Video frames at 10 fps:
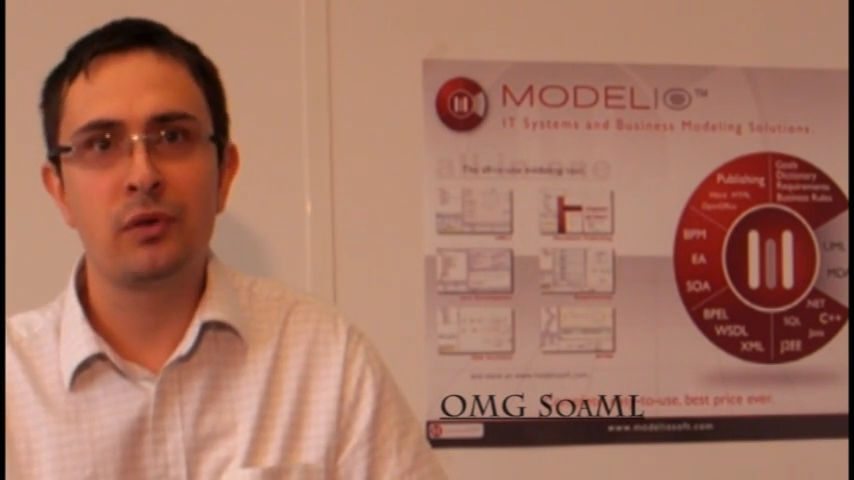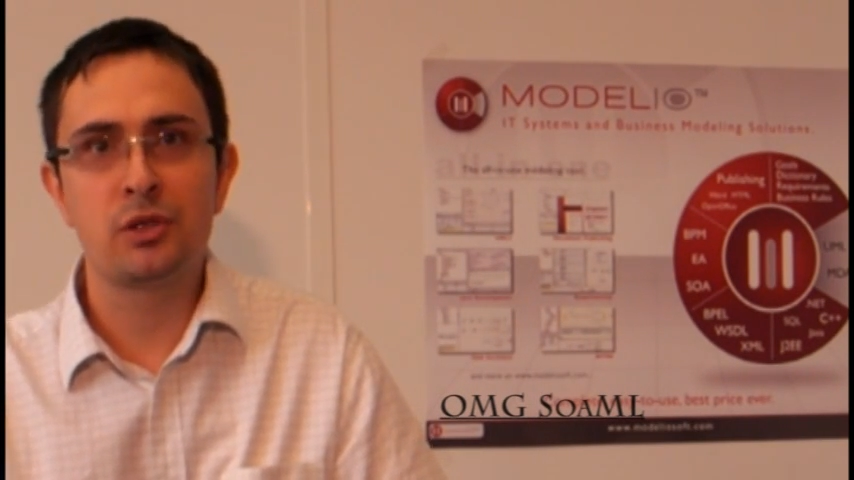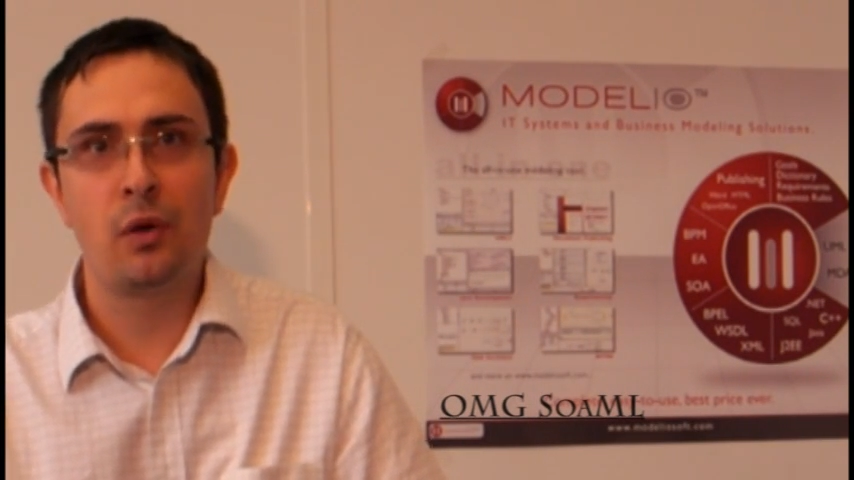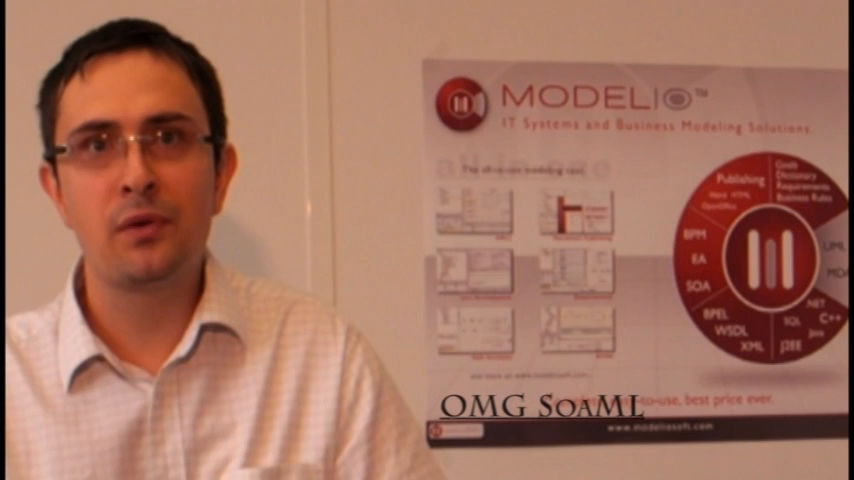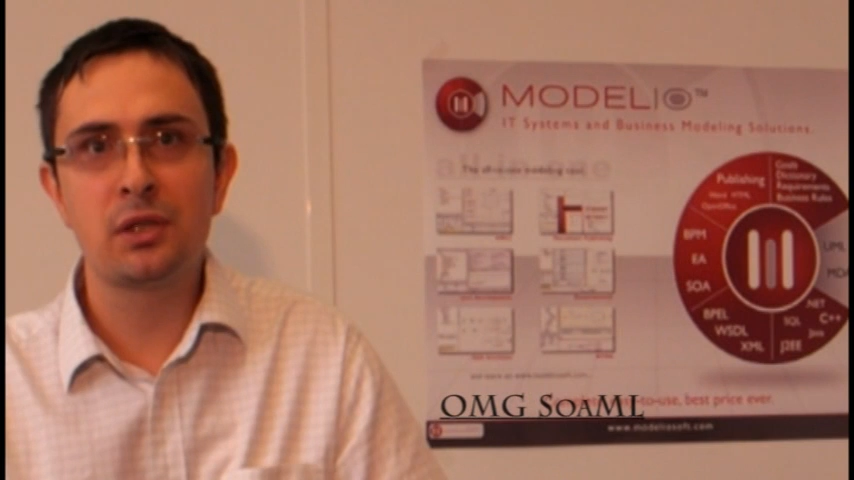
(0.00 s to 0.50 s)

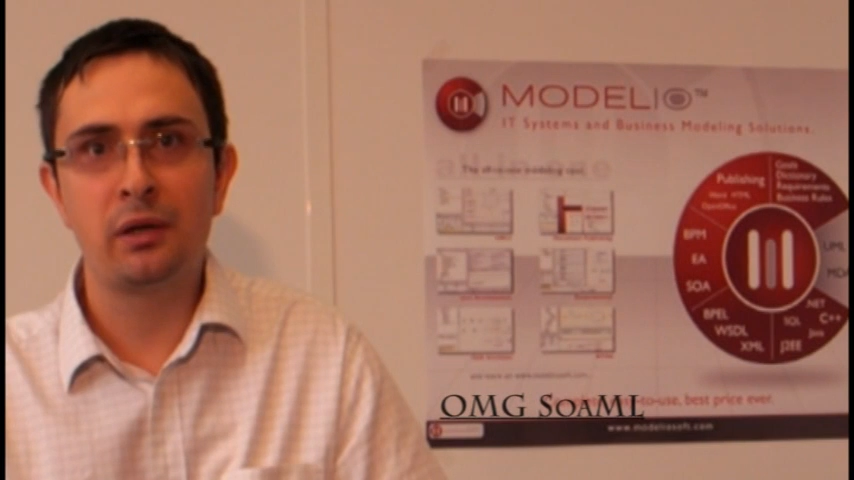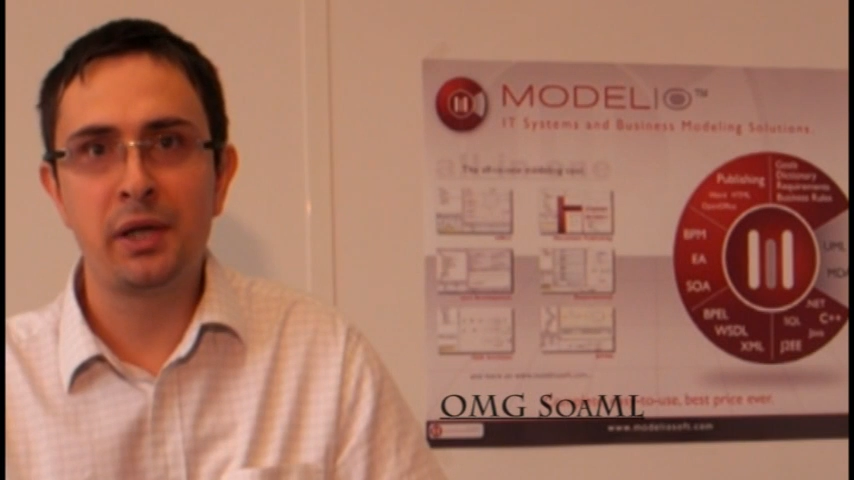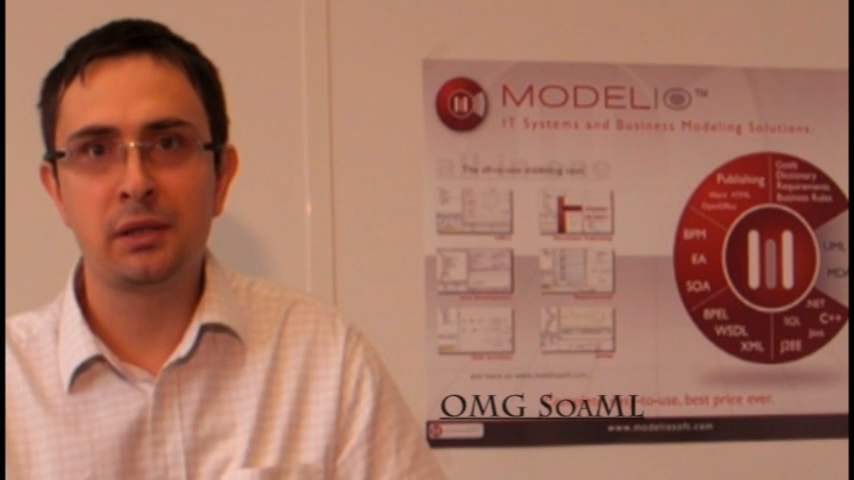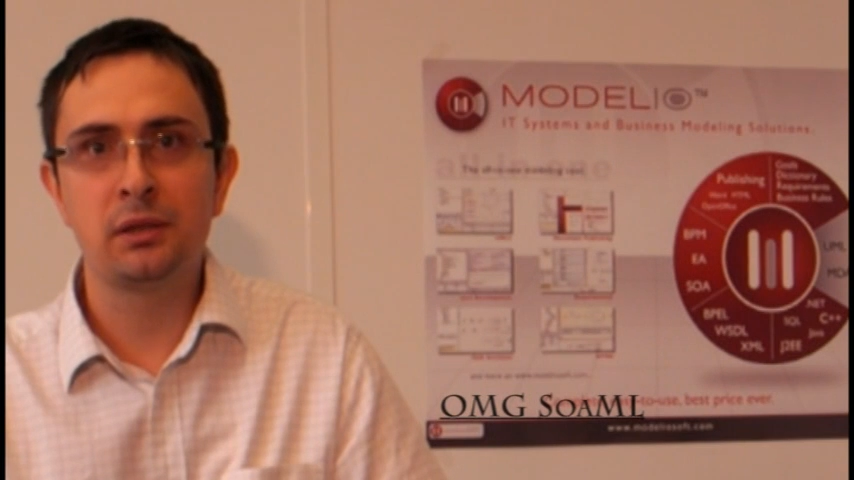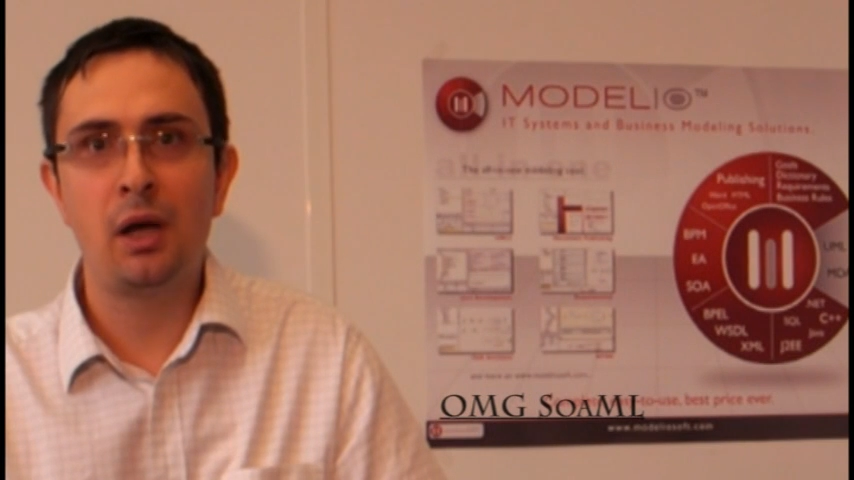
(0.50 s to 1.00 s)

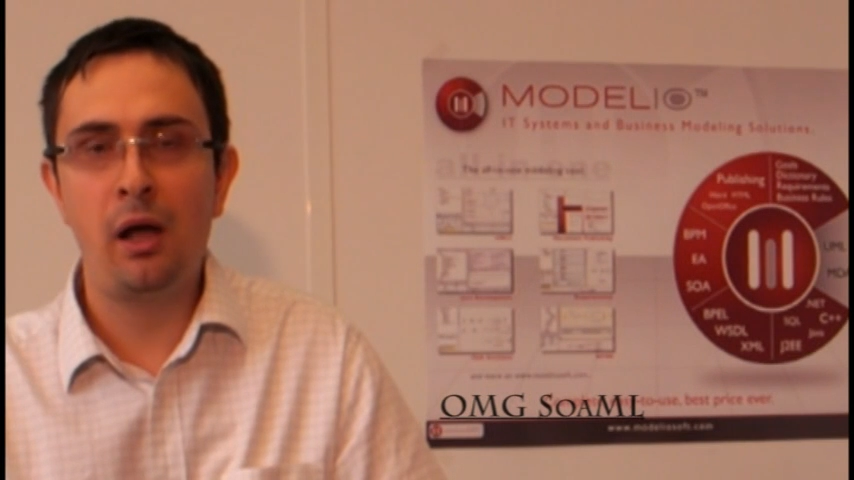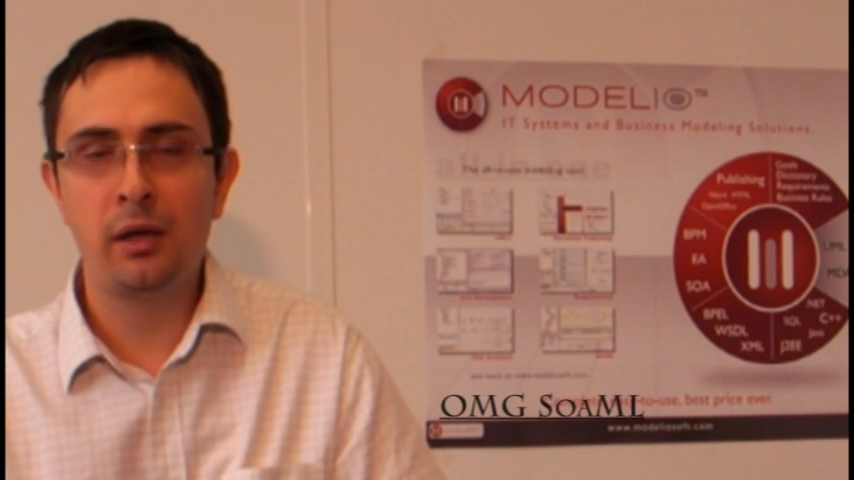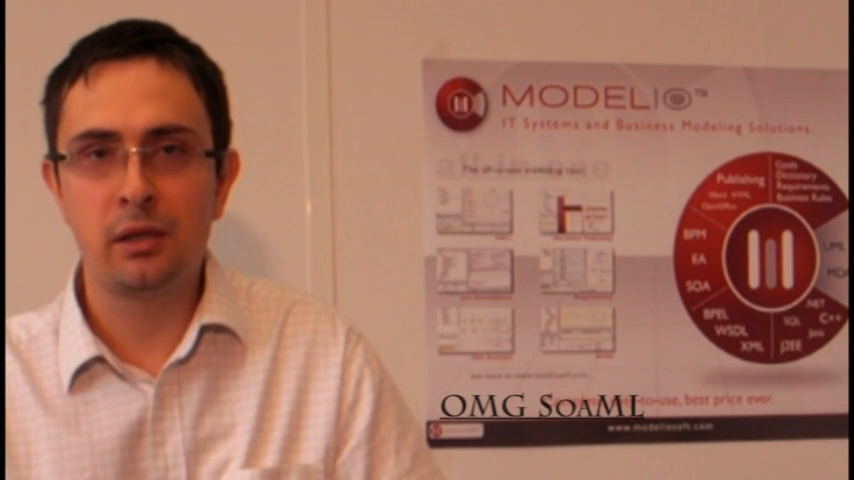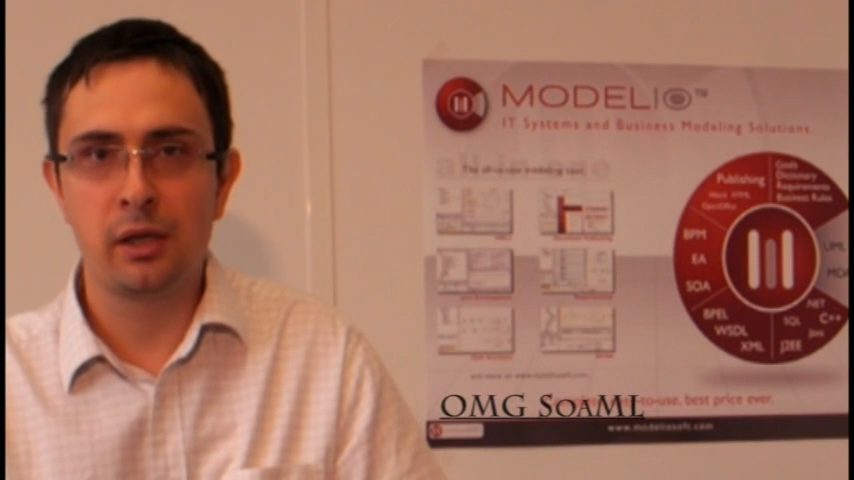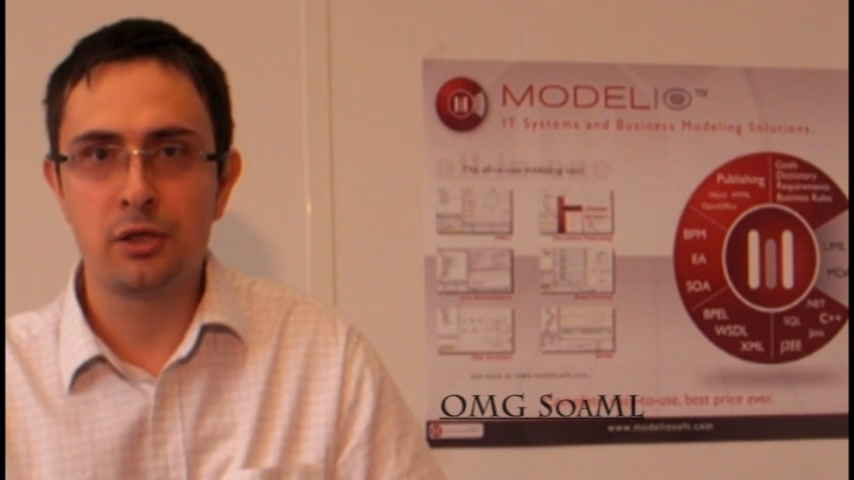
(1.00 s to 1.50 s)
service-oriented
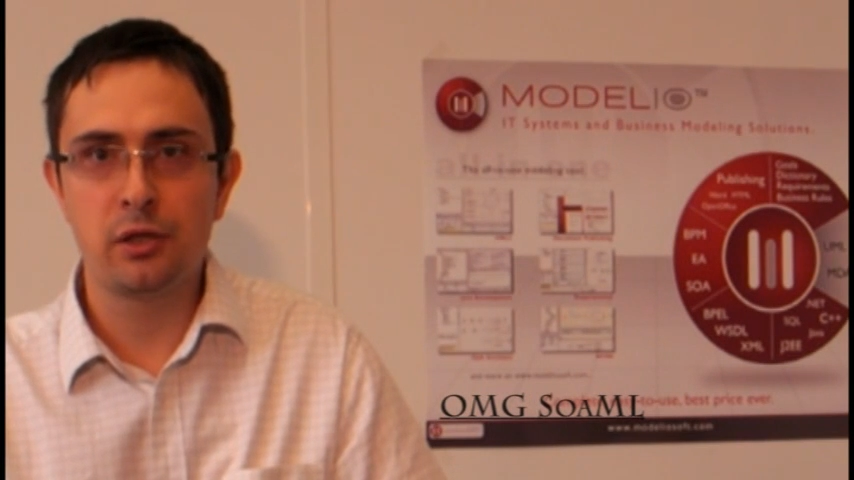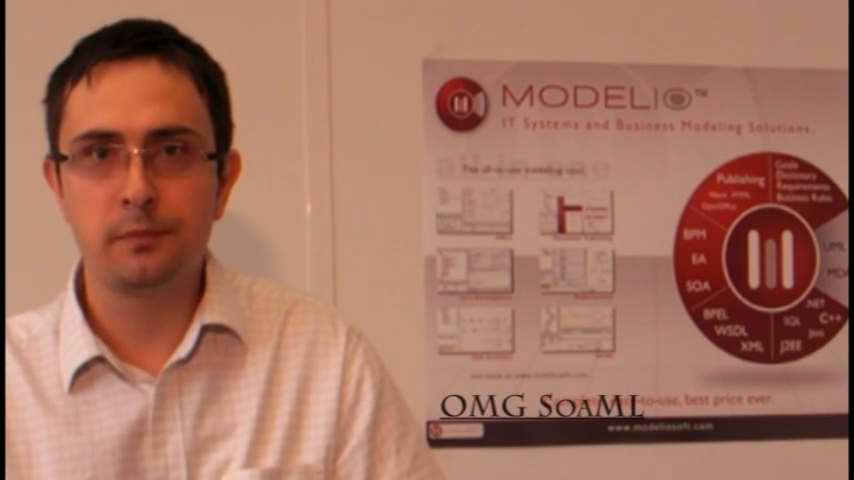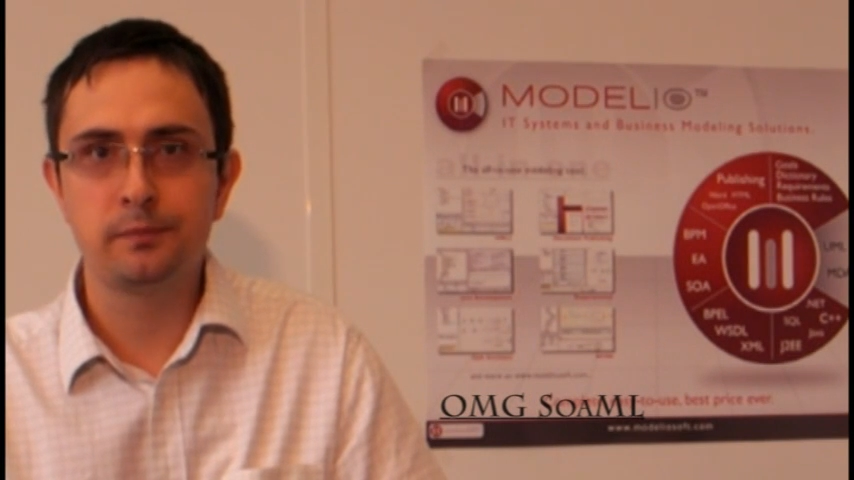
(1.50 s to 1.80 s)
architecture.